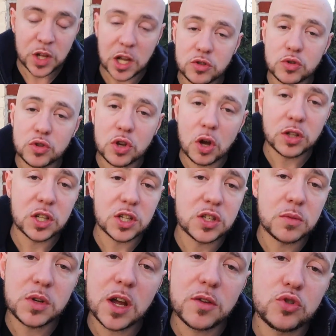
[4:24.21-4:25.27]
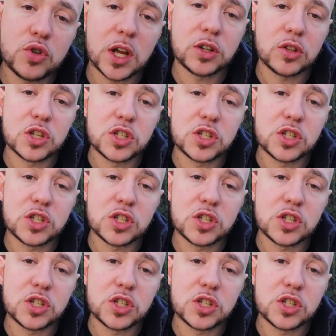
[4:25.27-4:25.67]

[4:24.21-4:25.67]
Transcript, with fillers: Not too salty. Sometimes you get the